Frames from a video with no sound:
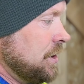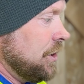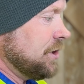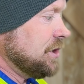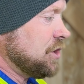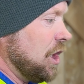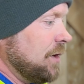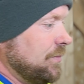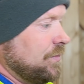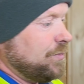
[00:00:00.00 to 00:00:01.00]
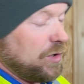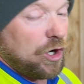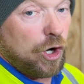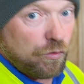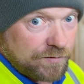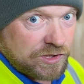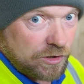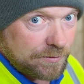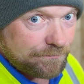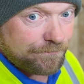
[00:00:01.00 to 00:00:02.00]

Nice and tight, but not over tight.